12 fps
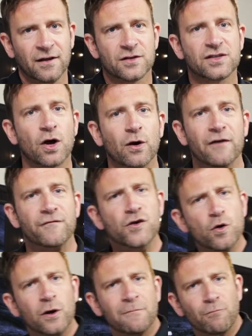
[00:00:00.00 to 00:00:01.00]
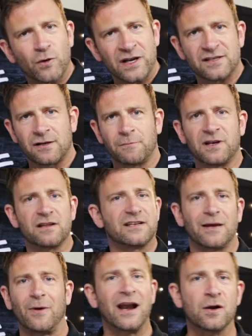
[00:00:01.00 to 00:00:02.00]
So if you can bring something to the
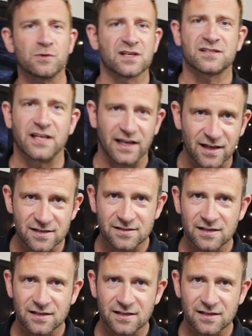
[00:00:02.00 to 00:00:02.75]
table, I don't know what this thing is.